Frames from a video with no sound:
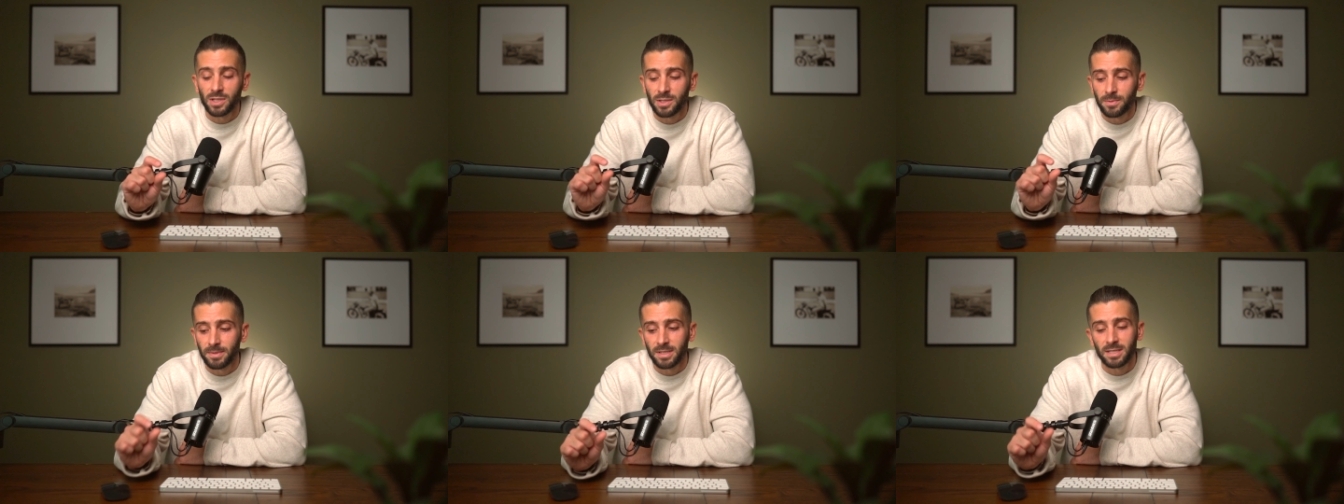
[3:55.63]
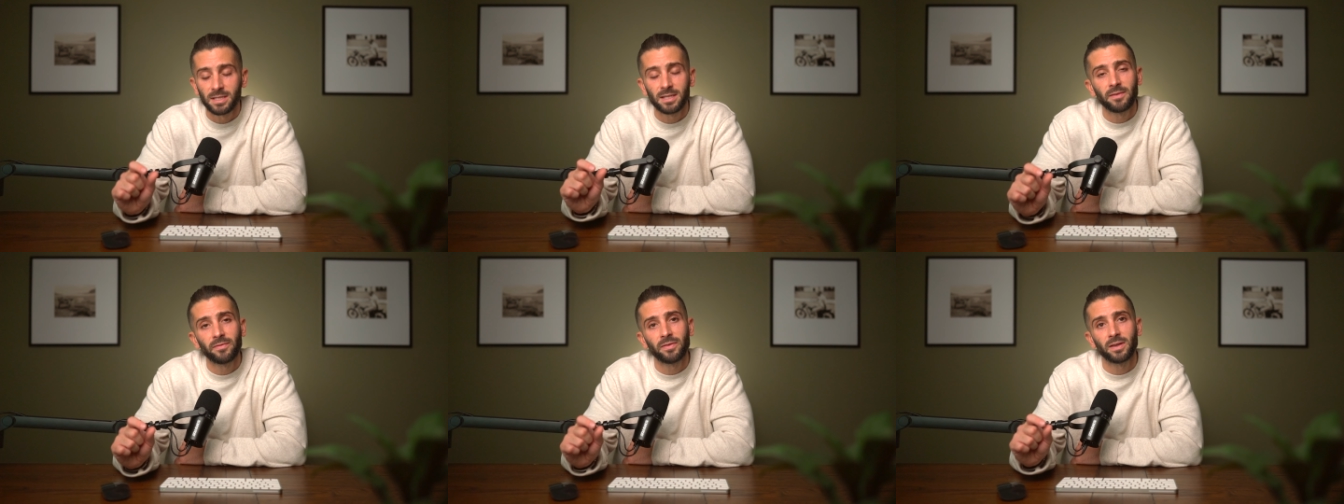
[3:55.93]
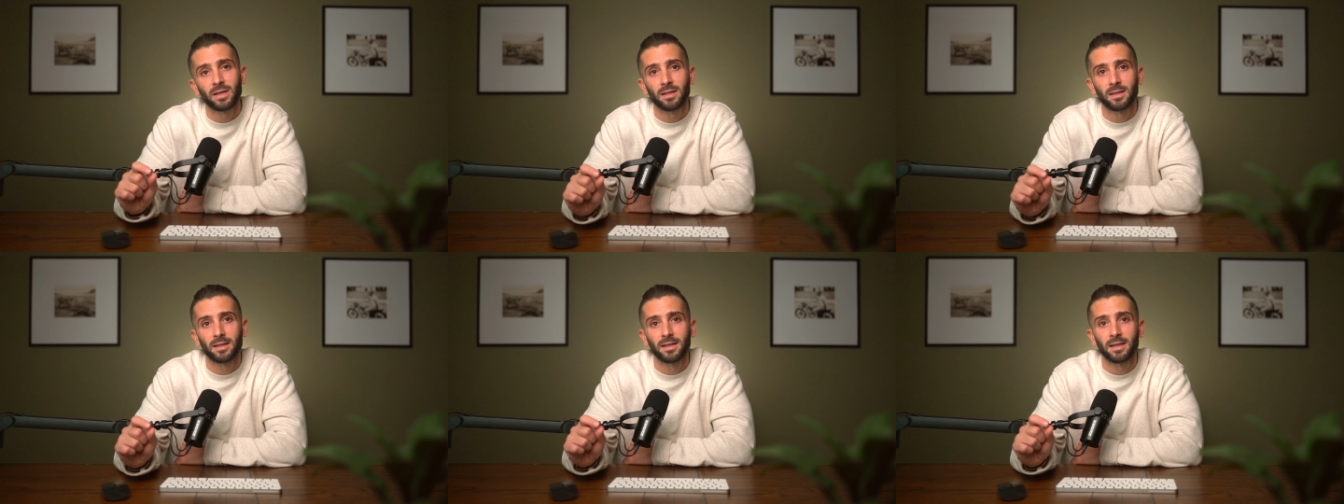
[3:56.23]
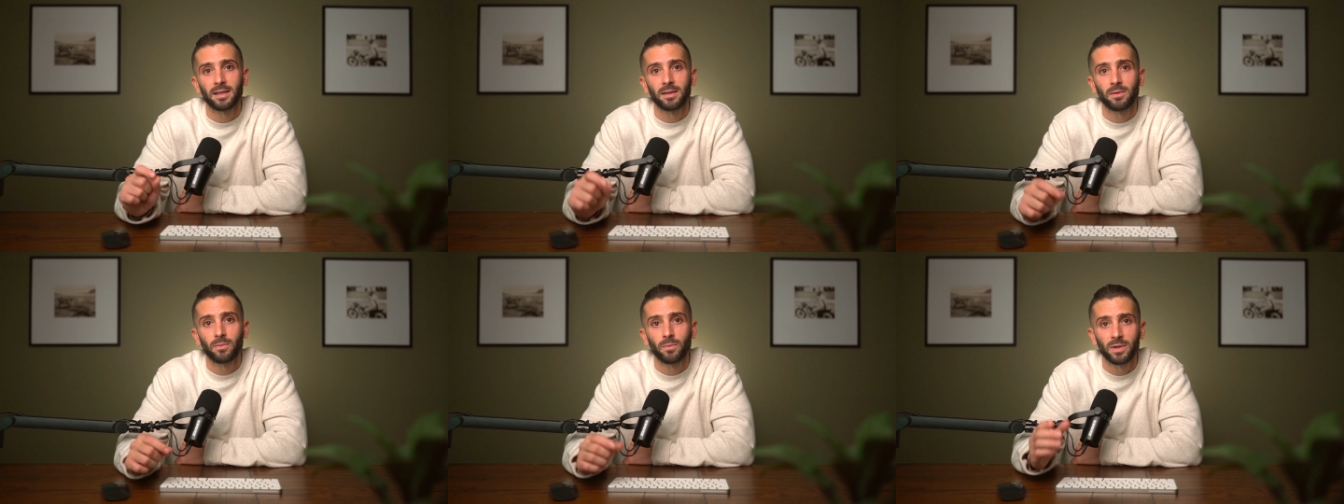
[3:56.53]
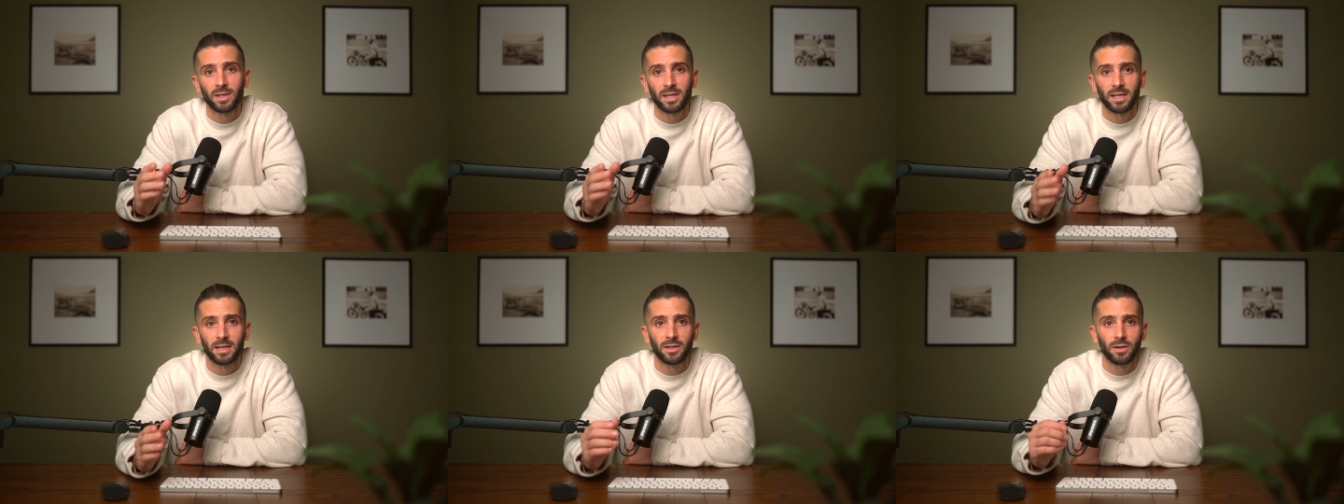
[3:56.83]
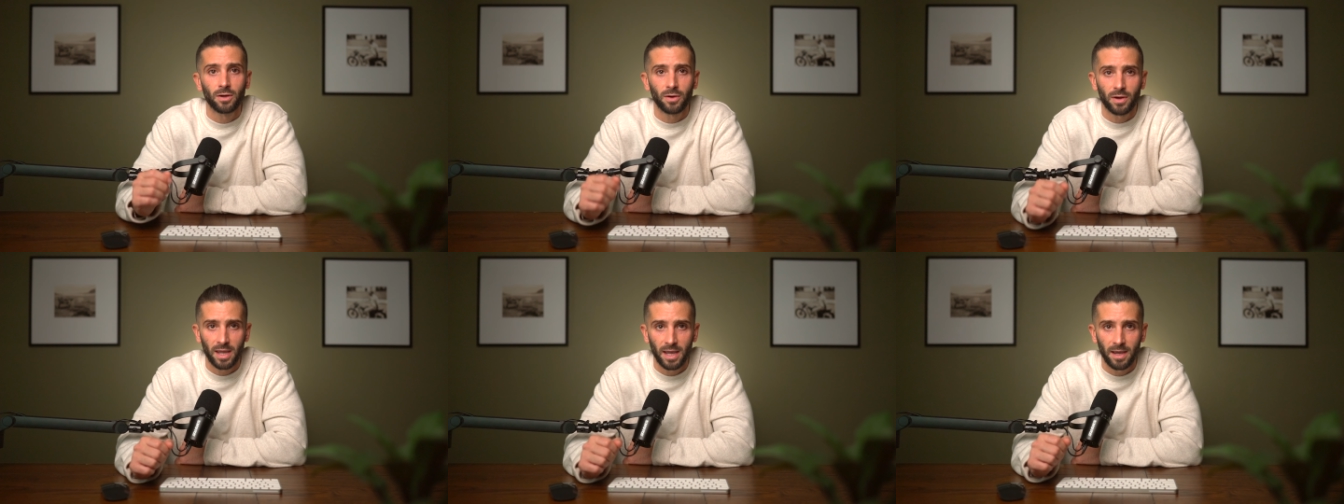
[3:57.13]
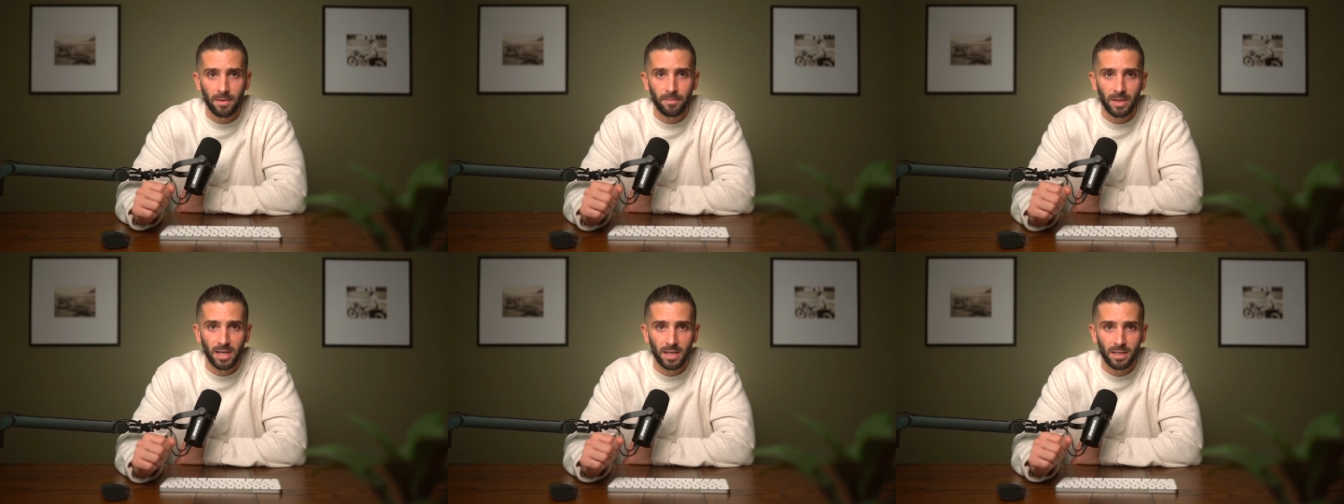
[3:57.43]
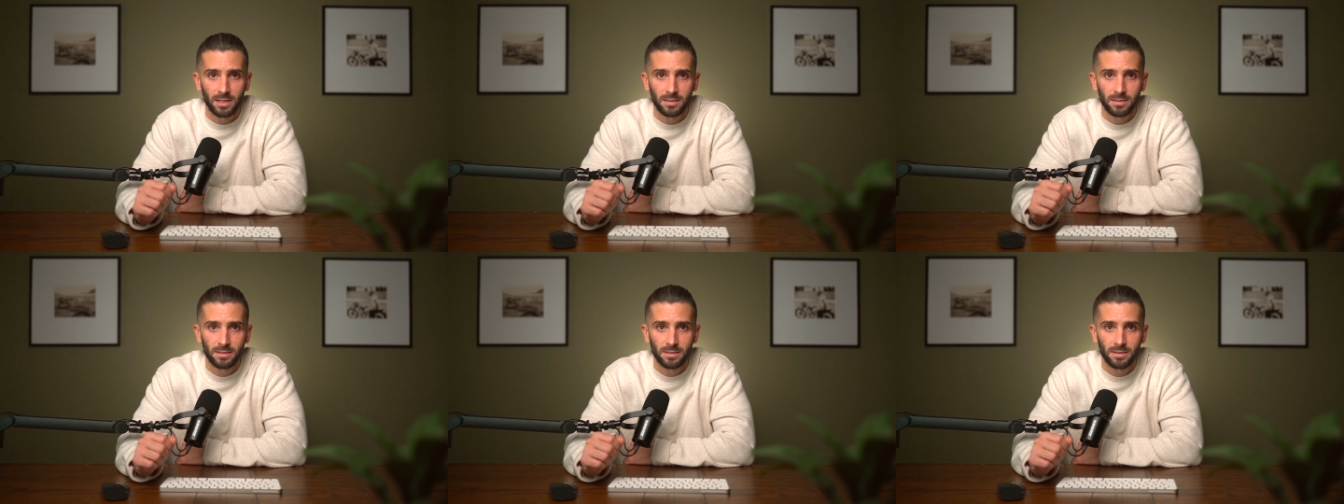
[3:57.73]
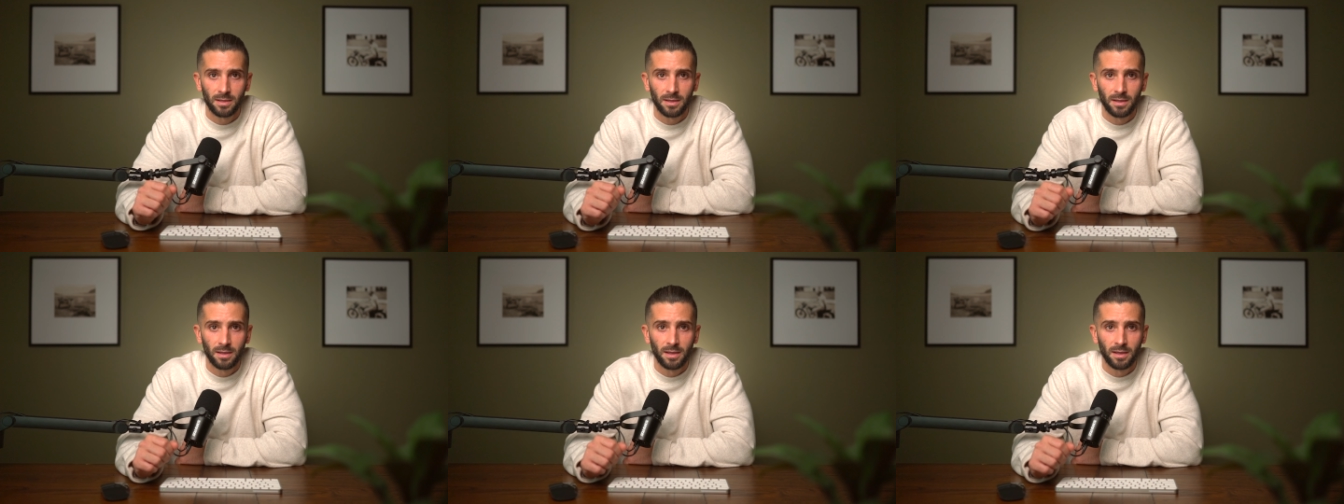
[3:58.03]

specifically within your campaigns.